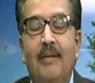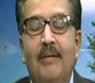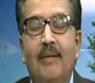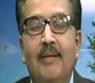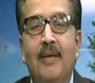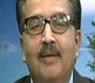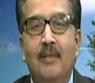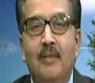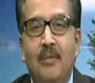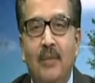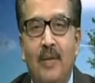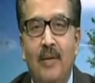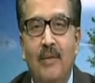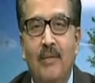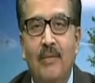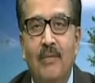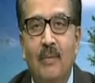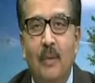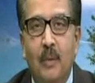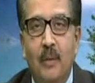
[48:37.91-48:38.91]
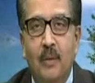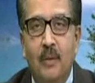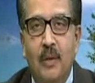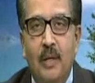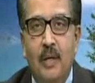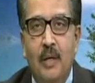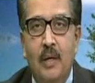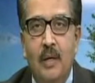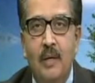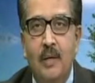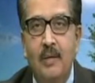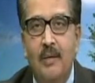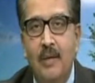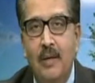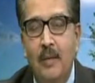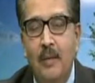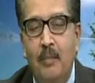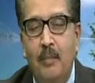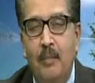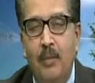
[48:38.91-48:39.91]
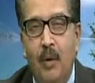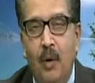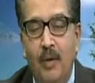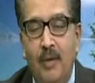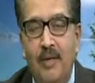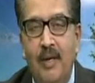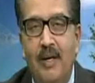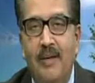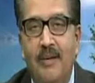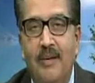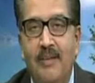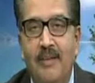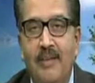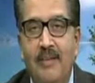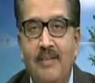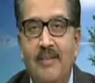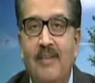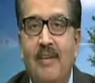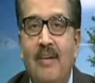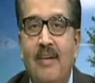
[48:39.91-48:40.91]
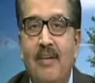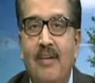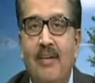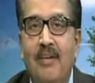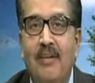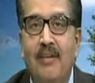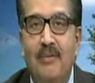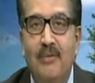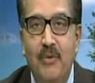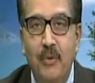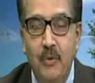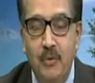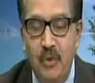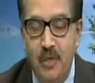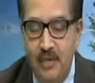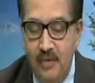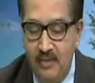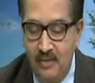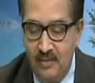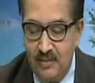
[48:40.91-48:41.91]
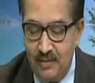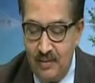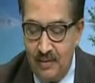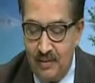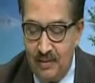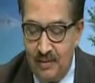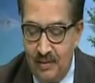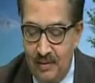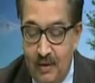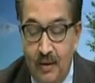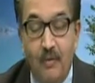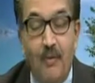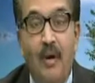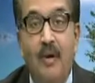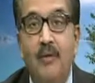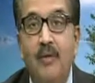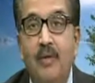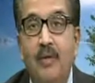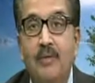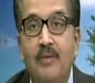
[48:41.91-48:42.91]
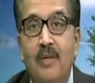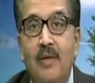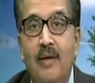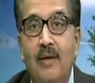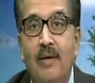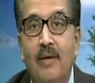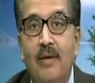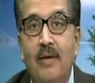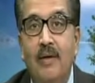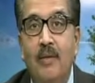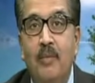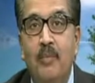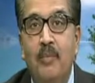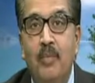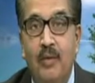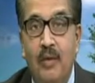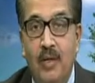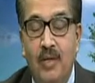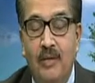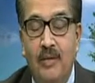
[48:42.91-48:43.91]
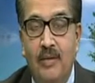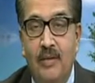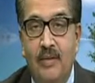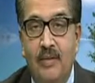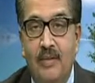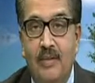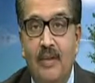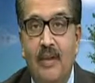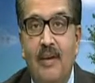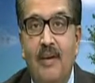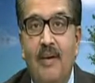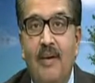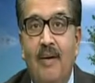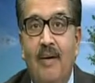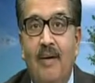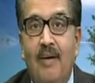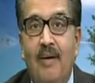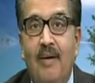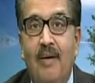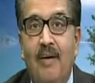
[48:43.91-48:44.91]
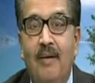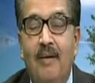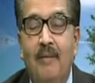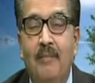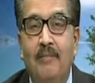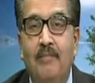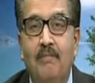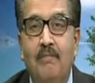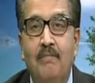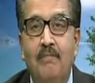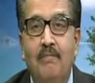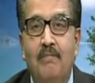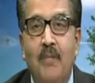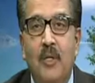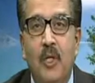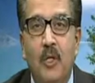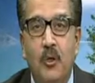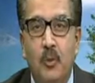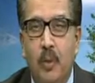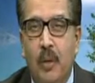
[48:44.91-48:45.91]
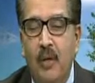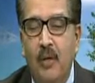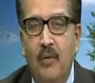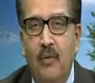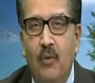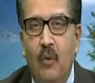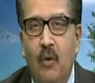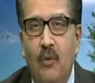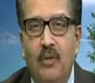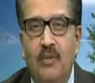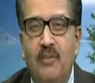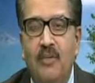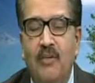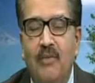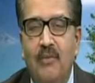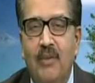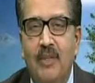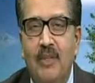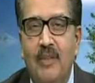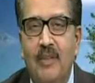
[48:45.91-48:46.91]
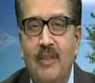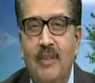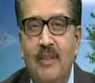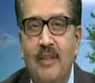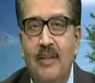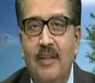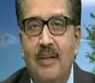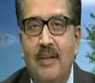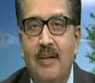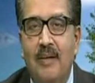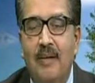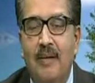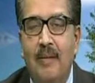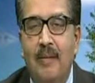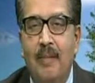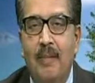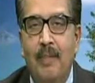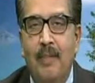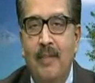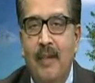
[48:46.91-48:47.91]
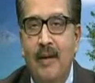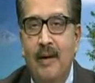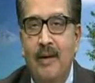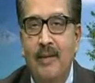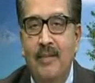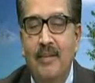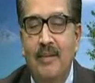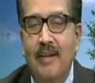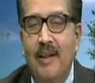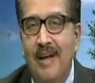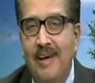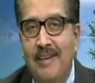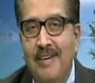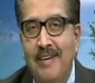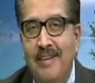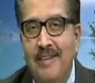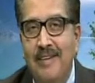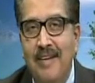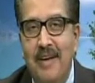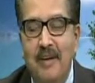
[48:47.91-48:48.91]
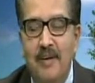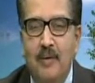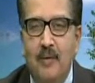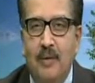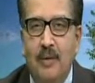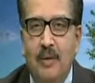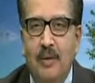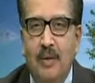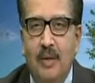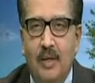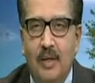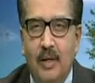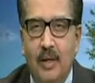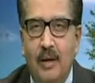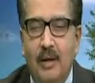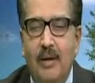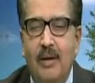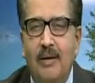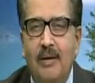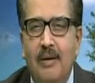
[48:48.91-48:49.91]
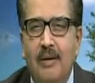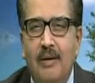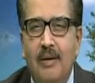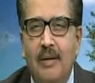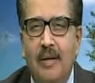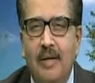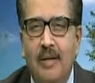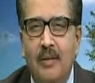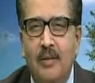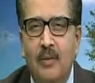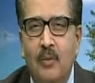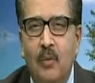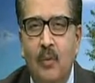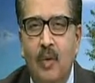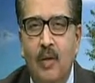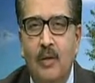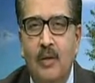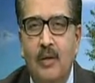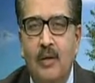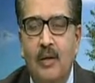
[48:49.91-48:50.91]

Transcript: himself puts in three broad categories: refugees, survivors, and protectors. In spite of all the sufferings, there is light at the end of the tunnel. That's what